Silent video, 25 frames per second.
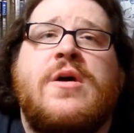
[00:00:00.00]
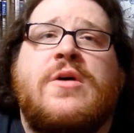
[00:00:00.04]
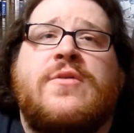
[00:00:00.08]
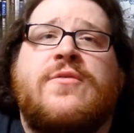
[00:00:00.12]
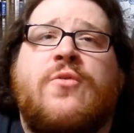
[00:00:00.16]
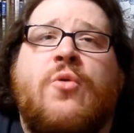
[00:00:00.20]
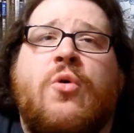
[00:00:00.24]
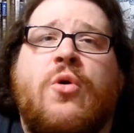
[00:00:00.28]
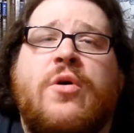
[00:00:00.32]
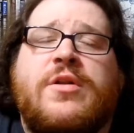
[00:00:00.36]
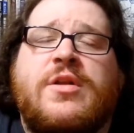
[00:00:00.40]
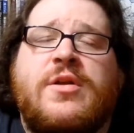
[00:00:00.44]

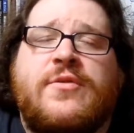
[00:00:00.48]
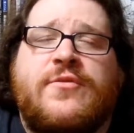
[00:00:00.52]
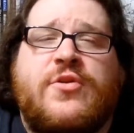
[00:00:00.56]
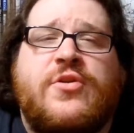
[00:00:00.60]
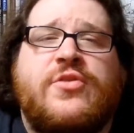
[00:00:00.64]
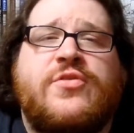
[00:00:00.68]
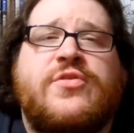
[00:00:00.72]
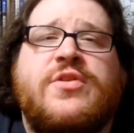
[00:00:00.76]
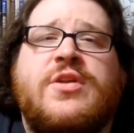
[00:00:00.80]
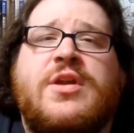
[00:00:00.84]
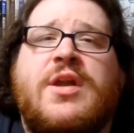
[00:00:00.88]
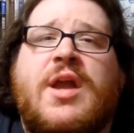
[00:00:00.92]
for
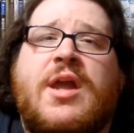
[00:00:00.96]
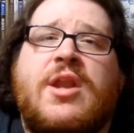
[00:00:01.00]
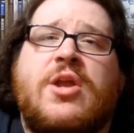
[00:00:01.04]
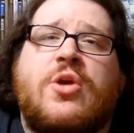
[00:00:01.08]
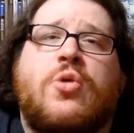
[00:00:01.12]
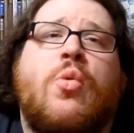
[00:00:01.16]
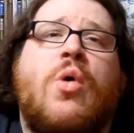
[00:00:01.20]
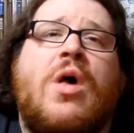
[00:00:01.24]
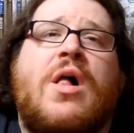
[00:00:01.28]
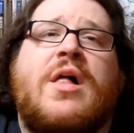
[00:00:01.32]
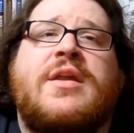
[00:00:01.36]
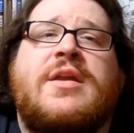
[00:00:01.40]
diversity
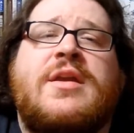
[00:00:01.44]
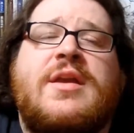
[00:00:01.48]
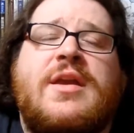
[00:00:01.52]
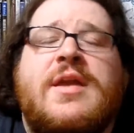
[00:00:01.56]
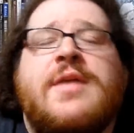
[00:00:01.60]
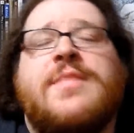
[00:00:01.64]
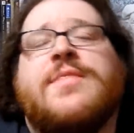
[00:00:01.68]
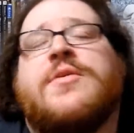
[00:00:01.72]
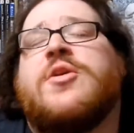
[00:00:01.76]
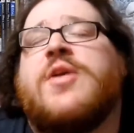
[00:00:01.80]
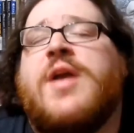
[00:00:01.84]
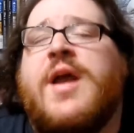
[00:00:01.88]
and equality
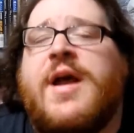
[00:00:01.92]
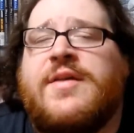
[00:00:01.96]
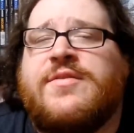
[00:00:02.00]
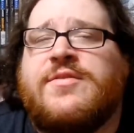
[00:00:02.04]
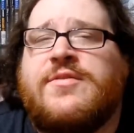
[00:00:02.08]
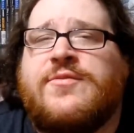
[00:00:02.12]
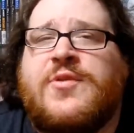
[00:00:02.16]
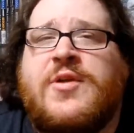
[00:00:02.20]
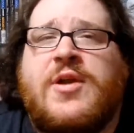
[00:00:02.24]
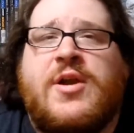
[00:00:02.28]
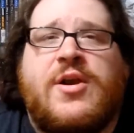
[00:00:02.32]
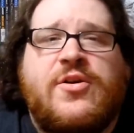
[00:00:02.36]
in their
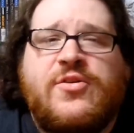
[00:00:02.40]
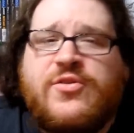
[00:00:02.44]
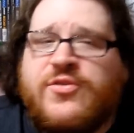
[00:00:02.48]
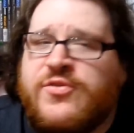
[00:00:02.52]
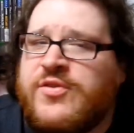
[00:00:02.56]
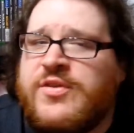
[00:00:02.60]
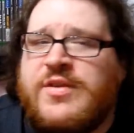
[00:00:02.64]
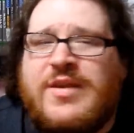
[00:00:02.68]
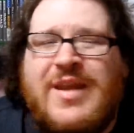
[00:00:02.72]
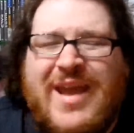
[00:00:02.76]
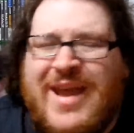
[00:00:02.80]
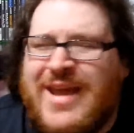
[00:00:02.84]
cast of
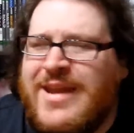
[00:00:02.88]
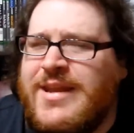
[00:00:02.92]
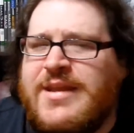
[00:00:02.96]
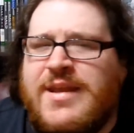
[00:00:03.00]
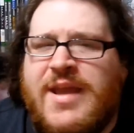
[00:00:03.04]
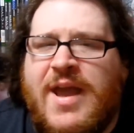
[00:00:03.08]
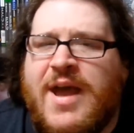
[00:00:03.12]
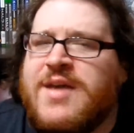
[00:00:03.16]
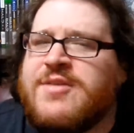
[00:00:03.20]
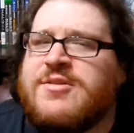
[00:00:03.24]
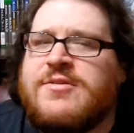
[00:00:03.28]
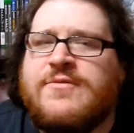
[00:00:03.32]
characters, in any
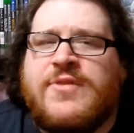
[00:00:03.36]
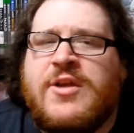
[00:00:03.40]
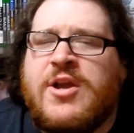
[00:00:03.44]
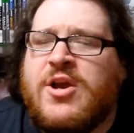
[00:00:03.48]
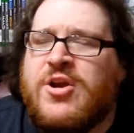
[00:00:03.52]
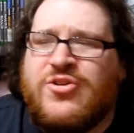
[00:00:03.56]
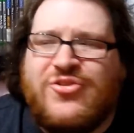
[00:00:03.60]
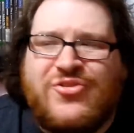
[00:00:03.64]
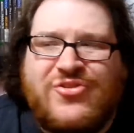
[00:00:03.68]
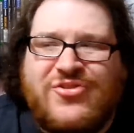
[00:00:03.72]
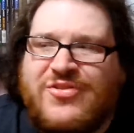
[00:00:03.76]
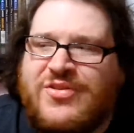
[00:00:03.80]
cast of
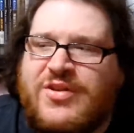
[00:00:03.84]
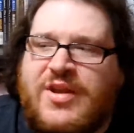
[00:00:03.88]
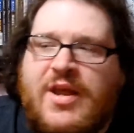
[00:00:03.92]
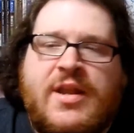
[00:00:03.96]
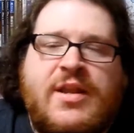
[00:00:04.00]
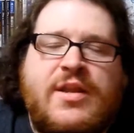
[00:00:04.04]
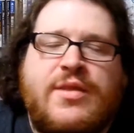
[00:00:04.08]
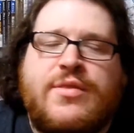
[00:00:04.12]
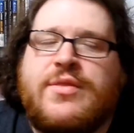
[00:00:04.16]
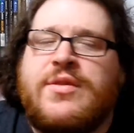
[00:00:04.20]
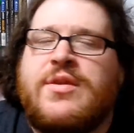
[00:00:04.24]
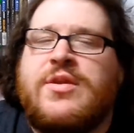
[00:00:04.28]
characters, in
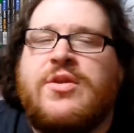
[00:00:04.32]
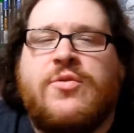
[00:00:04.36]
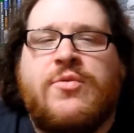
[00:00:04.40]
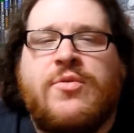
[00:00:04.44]
anything.